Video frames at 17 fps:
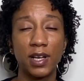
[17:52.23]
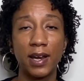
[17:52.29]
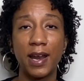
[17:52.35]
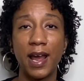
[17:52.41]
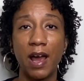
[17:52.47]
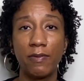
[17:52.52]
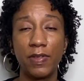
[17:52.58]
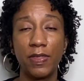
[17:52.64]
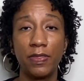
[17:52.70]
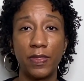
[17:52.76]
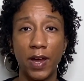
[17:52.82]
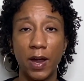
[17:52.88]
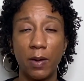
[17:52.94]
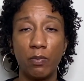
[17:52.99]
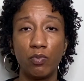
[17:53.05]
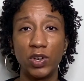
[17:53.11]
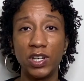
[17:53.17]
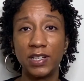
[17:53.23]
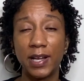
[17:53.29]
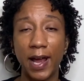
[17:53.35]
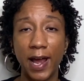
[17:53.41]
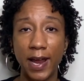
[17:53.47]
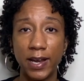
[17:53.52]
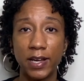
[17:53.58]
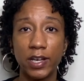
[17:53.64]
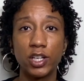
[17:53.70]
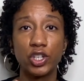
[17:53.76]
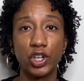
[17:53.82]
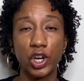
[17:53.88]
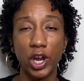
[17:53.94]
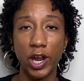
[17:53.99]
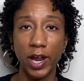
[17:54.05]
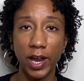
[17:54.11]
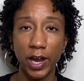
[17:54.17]
and having them retightening
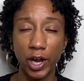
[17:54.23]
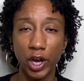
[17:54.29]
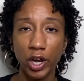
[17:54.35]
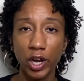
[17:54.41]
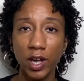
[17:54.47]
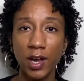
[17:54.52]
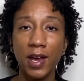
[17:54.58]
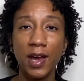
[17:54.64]
your hair,